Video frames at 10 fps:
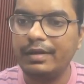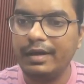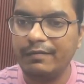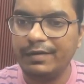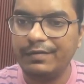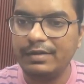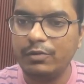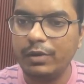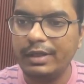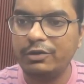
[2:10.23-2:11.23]
We will
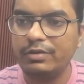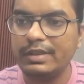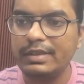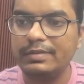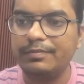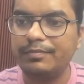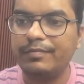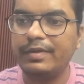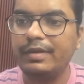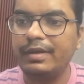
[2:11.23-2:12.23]
look into this.
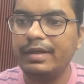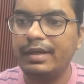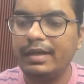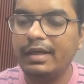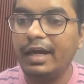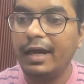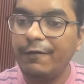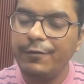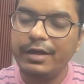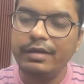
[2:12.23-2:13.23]

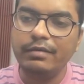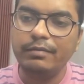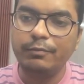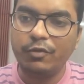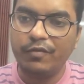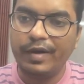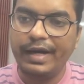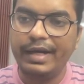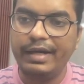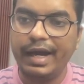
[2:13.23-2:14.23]
If we provide
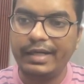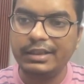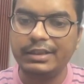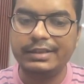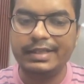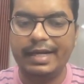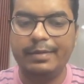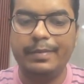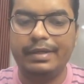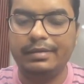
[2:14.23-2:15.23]
an identity
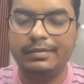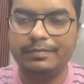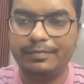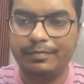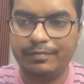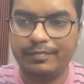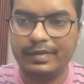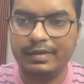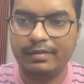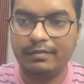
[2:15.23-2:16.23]
element,
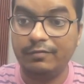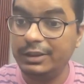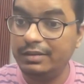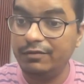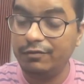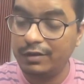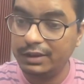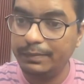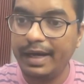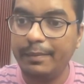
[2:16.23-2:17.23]
which is the first
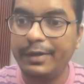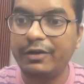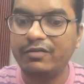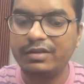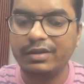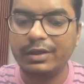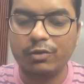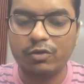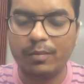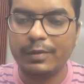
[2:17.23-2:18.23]
parameter of this
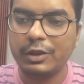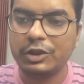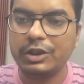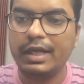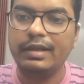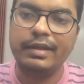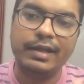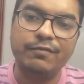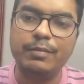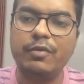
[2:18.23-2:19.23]
reduce operation, and
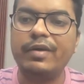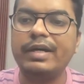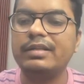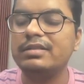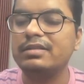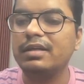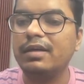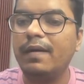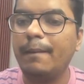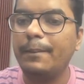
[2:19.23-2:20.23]
then we provide this
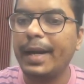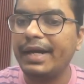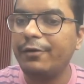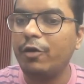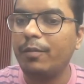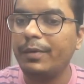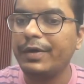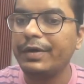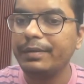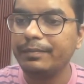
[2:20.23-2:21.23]
binary
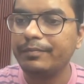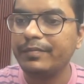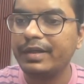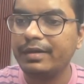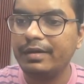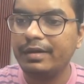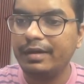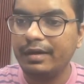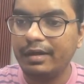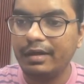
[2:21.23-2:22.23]
operator,
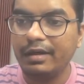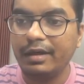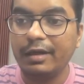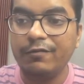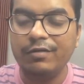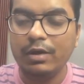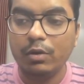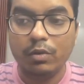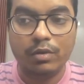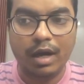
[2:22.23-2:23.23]
if we
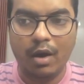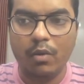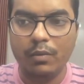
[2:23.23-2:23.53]
look now,